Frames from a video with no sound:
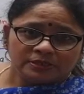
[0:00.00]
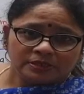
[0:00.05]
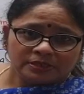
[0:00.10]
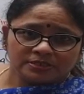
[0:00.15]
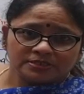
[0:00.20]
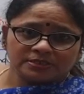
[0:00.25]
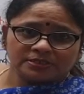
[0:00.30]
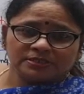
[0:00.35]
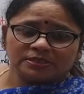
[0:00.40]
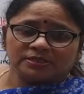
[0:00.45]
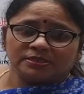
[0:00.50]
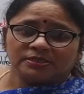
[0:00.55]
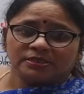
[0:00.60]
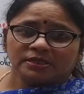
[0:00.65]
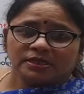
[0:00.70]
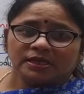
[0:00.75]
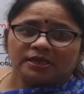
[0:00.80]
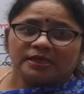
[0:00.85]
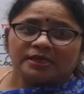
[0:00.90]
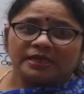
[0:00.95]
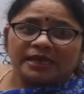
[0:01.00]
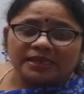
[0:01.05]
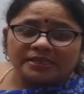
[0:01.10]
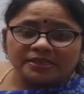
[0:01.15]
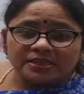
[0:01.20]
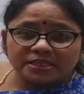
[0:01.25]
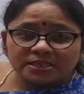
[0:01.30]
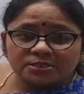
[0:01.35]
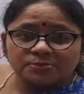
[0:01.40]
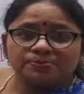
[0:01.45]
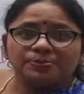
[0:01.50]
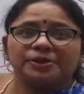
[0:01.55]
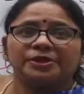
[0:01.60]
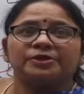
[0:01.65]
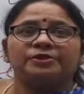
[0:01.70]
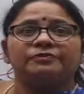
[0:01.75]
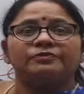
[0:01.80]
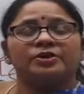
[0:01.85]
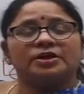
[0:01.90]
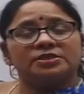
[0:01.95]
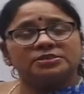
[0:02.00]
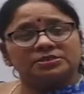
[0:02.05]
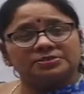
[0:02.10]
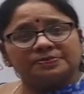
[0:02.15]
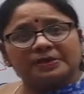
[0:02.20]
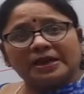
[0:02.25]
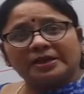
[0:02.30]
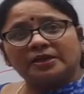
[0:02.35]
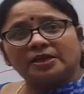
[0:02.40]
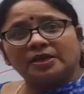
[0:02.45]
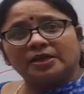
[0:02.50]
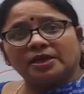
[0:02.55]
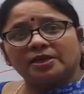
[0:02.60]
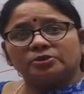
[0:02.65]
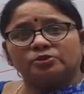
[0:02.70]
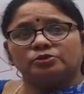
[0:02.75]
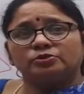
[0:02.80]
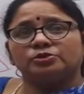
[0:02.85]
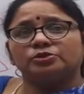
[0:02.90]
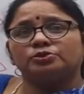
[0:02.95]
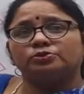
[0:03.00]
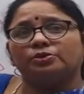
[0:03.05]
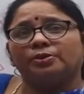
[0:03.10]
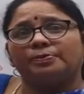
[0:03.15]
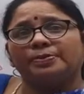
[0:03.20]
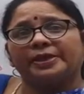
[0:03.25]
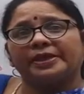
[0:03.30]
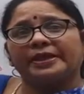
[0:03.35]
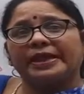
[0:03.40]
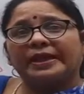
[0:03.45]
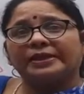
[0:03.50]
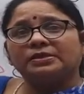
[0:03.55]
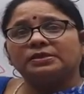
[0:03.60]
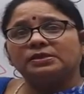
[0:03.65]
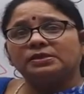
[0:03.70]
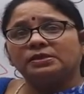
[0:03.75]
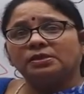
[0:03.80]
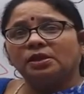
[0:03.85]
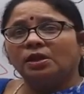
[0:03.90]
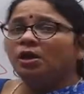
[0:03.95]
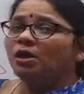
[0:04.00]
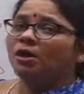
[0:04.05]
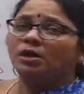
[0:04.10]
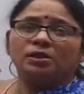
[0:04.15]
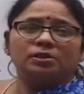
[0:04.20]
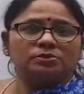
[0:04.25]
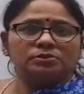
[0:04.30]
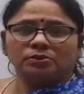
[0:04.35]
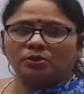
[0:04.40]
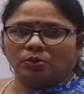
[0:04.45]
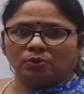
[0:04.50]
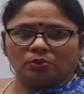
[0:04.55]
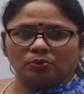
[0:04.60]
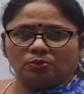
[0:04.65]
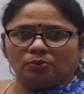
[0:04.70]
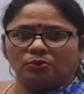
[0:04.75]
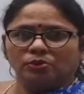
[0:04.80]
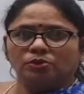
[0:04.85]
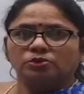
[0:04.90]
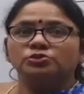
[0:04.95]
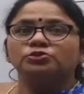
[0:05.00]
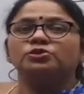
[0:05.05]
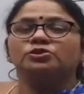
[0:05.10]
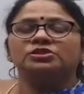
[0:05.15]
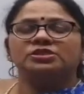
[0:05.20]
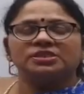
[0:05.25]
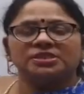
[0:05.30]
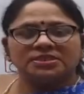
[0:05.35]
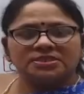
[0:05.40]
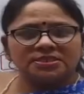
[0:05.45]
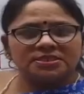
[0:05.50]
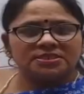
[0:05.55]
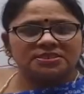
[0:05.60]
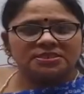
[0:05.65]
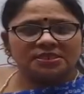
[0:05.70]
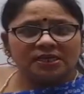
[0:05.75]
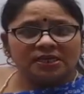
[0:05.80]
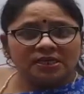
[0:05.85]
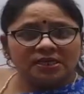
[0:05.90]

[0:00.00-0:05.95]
isn't it? Can this be reversed back again into a big candle? No. So this is